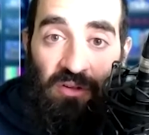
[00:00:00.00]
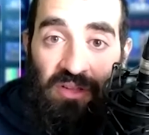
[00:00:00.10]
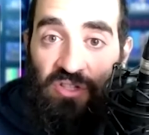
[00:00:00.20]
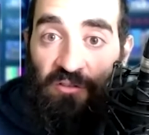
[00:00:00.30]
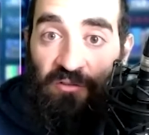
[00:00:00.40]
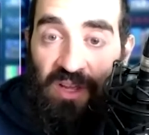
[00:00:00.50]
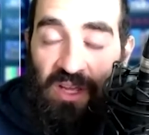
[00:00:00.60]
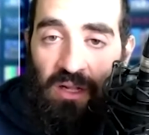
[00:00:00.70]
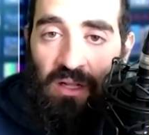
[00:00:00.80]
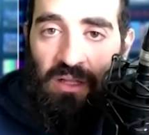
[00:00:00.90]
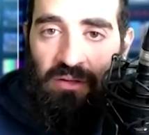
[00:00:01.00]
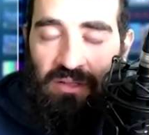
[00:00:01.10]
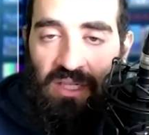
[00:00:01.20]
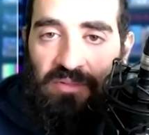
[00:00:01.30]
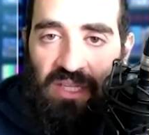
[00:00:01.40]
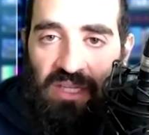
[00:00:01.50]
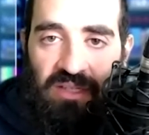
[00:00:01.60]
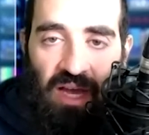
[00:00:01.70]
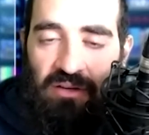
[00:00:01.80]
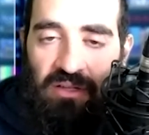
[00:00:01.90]
that you feel deep
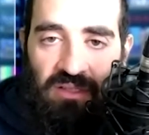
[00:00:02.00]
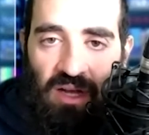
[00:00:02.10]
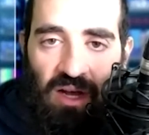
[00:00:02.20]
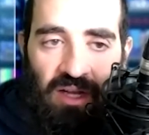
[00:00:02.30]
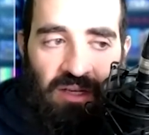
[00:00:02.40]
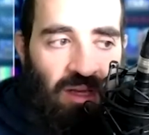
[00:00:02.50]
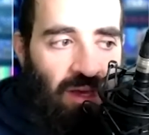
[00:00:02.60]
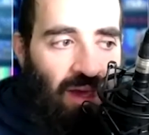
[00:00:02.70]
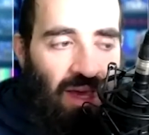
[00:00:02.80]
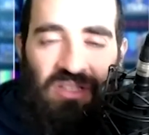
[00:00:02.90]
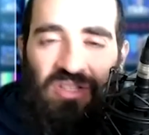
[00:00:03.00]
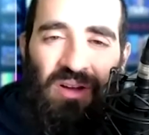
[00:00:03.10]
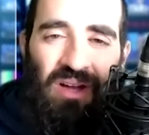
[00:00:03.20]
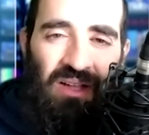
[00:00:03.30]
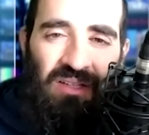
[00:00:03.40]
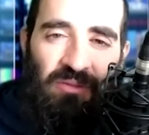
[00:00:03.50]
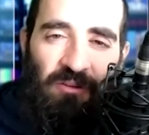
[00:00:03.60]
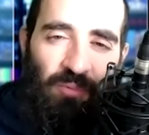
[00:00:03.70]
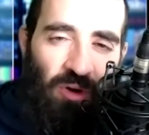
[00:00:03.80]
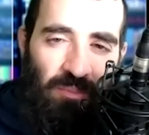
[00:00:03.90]
down inside and this whole concept
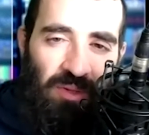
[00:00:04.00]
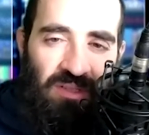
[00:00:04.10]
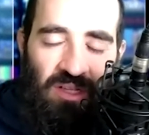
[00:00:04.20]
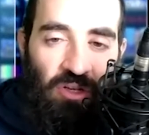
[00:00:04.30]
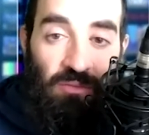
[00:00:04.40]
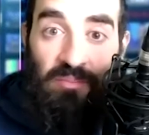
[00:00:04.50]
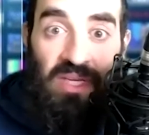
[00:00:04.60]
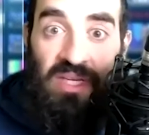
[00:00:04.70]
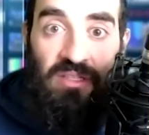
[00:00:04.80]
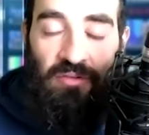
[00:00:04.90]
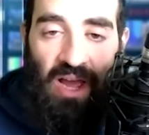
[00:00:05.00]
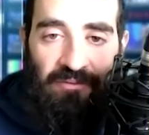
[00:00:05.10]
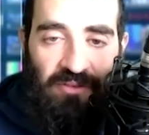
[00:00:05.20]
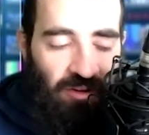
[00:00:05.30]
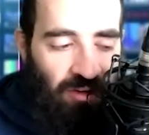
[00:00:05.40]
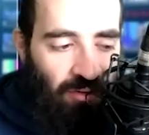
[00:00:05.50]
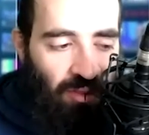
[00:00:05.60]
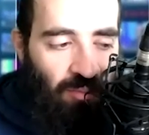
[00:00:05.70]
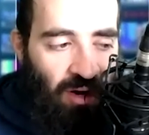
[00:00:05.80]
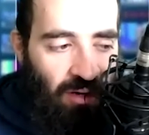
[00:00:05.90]
of purpose that human beings are after you know the
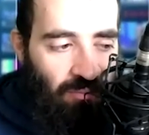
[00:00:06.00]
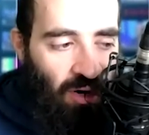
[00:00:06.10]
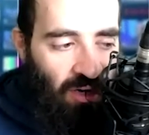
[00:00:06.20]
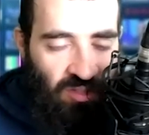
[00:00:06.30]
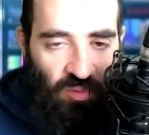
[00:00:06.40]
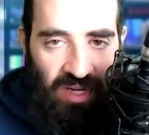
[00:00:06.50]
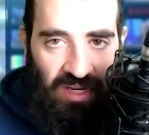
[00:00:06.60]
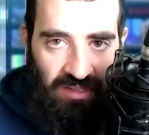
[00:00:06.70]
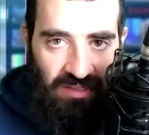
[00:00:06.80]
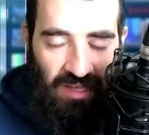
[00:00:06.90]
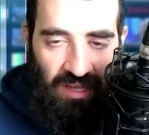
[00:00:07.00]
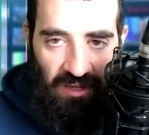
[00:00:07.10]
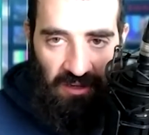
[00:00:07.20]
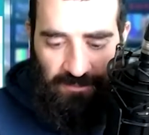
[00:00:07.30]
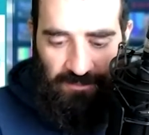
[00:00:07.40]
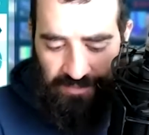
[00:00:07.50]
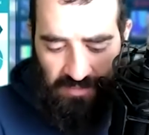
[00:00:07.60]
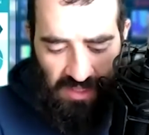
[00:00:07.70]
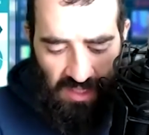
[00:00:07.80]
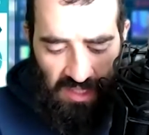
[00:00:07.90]
mark, mark twain had a saying
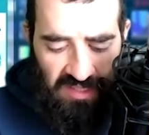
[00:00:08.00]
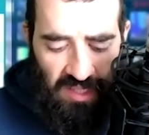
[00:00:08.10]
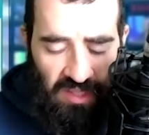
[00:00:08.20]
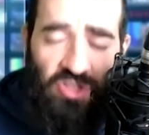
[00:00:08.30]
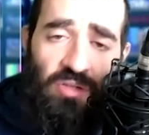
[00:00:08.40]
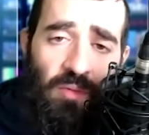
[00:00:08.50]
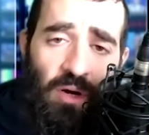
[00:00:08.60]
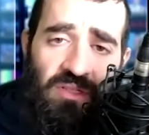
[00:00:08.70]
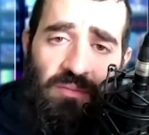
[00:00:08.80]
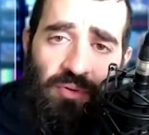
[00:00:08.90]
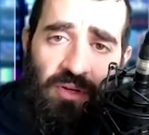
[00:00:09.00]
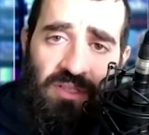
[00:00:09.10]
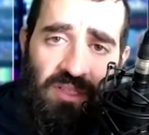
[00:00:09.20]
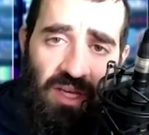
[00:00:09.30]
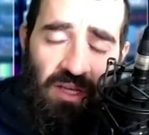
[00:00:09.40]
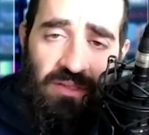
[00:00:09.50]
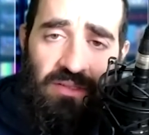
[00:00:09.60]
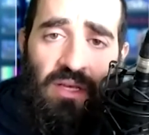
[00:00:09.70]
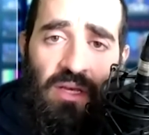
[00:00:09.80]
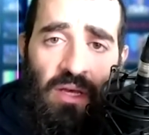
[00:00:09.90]
he said the two most important days
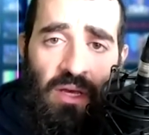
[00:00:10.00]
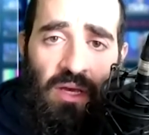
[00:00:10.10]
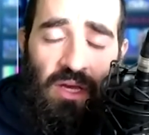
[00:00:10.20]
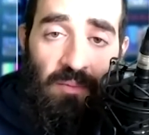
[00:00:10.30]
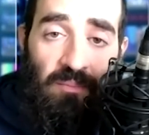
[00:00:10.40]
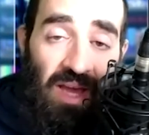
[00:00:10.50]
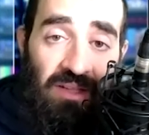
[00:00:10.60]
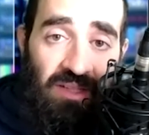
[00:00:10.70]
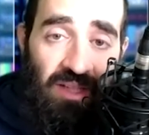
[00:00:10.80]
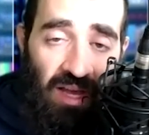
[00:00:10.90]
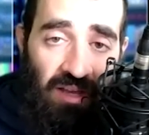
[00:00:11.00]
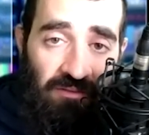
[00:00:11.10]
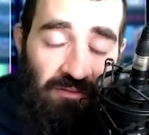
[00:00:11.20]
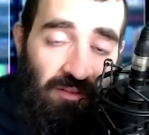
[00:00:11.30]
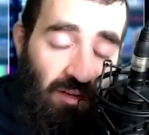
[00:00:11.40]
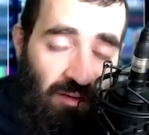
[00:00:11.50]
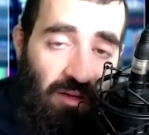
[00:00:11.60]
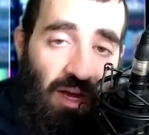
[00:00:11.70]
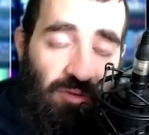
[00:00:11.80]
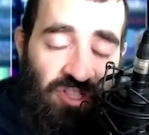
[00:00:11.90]
in a man's life and
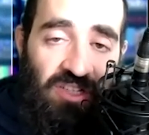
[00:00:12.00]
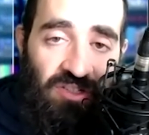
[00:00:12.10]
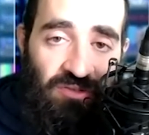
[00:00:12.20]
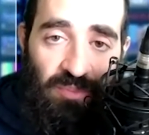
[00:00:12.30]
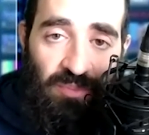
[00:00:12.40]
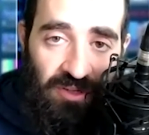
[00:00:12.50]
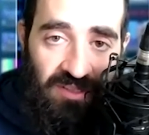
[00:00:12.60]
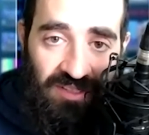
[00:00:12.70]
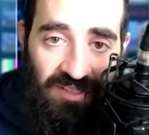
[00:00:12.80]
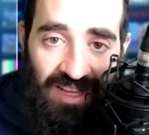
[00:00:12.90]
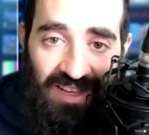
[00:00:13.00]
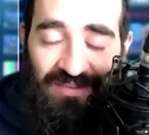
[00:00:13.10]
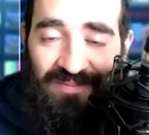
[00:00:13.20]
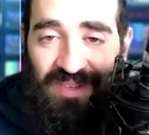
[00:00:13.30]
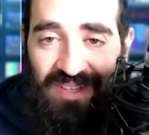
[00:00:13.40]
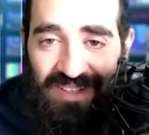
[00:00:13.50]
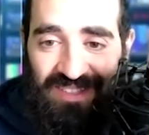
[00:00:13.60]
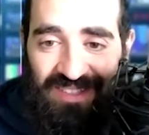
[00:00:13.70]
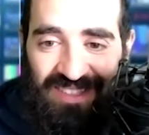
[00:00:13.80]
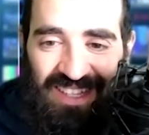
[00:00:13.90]
i would change it to a person's life
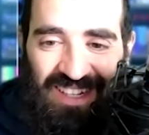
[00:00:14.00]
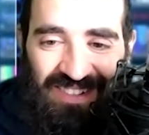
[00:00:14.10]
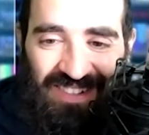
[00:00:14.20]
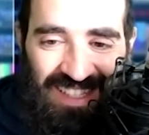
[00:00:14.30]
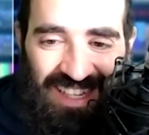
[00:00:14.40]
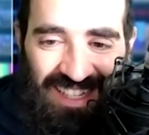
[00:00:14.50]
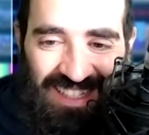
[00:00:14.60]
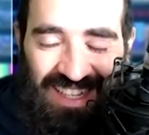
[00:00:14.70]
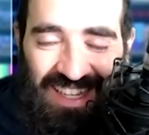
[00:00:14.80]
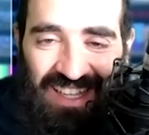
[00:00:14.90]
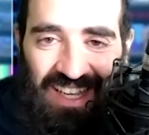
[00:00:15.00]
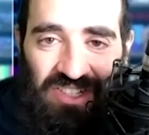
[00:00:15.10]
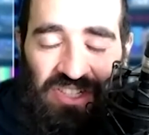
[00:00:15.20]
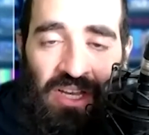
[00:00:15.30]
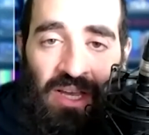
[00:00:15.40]
because you know in today's day and age